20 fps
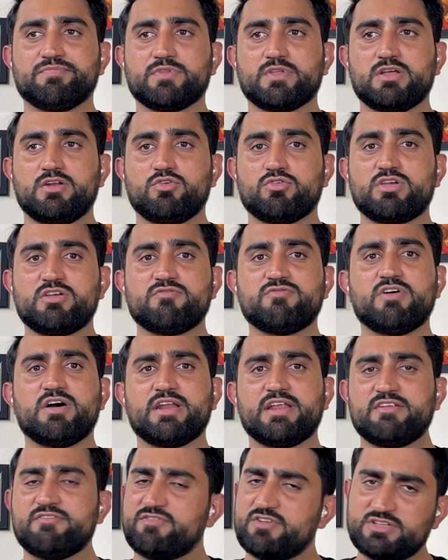looking for
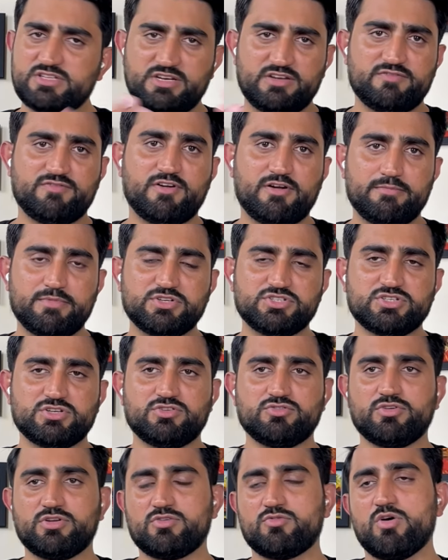any further information
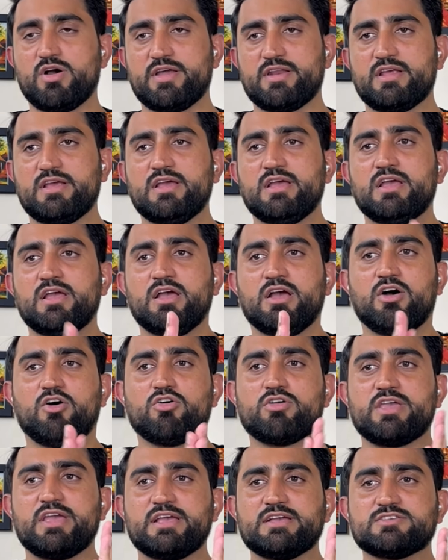to inquire.
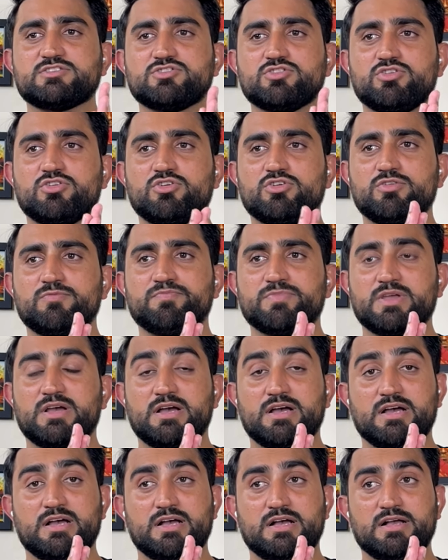Okay, so
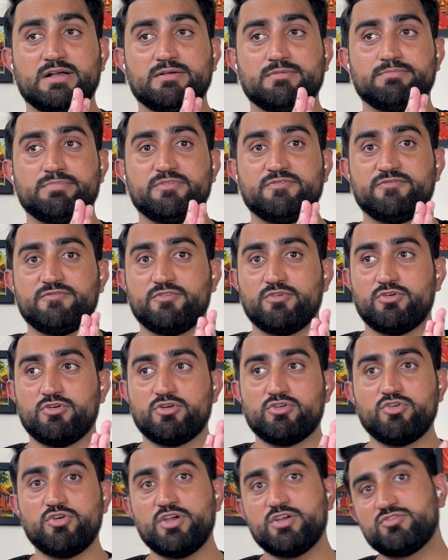before
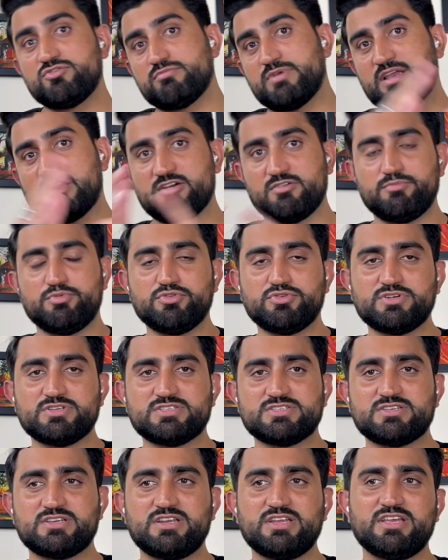going to my computer
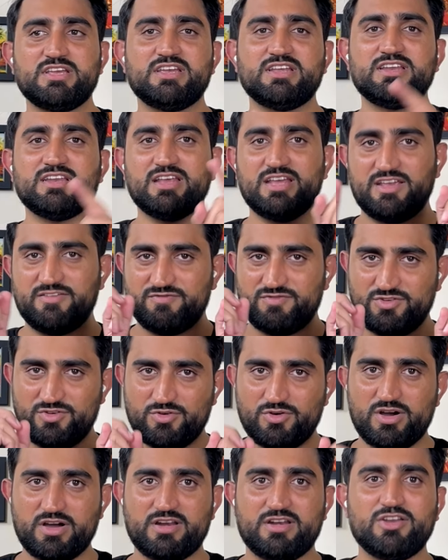screen, if
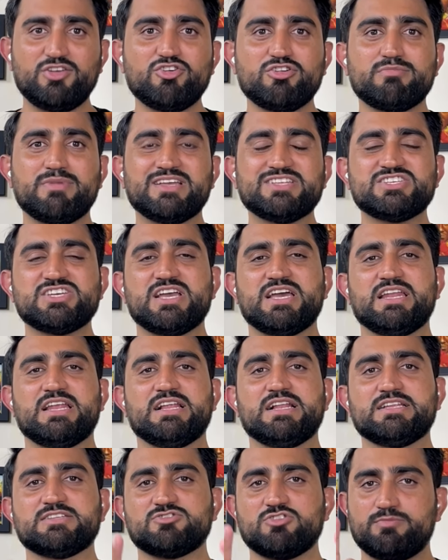you are new on my
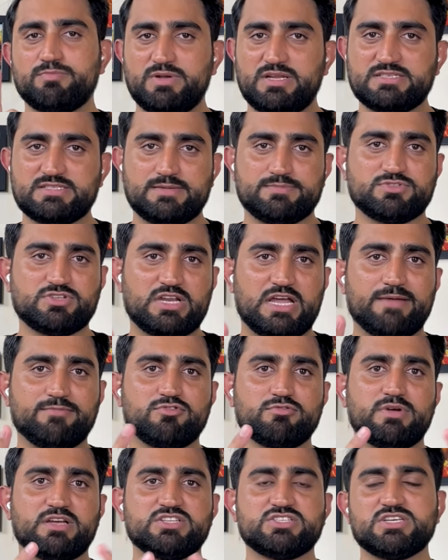channel, so please subscribe
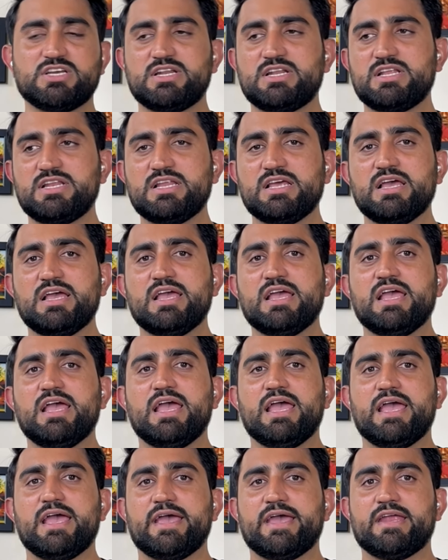to my channel
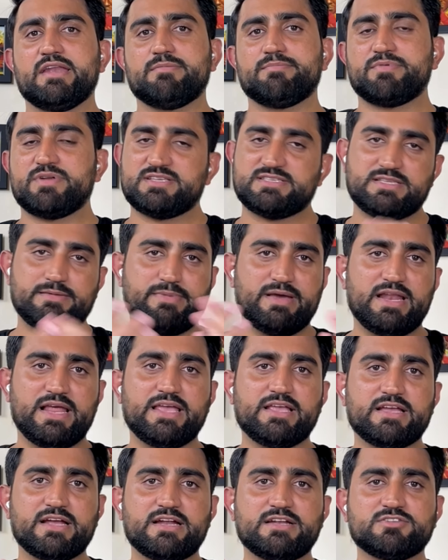and press the bell
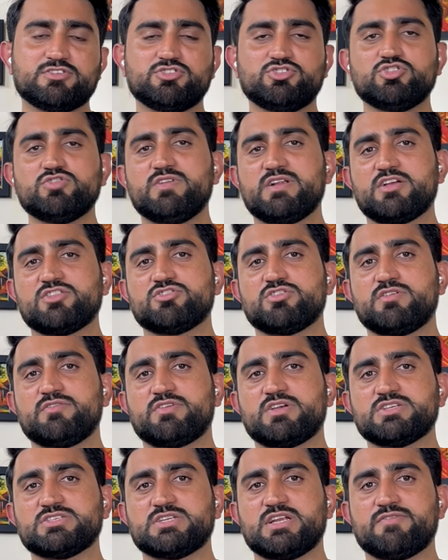icon so you will get
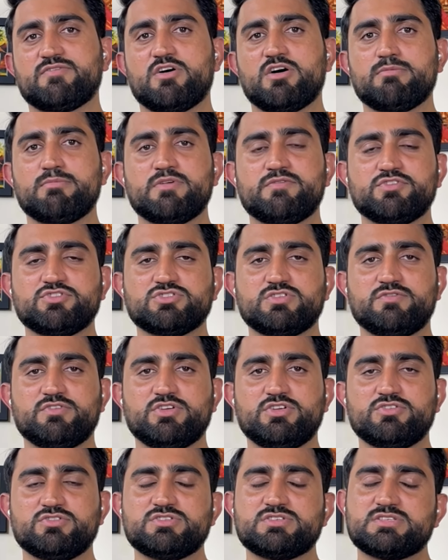notification of all my future
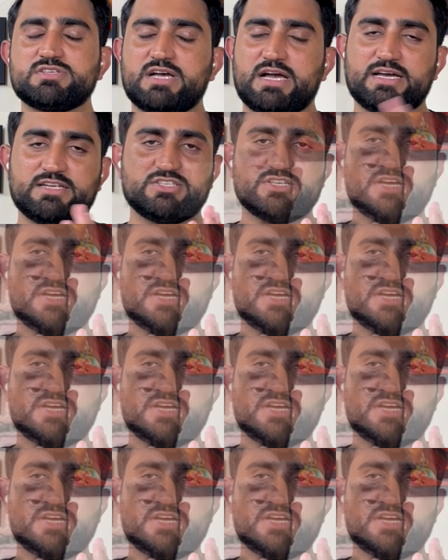videos on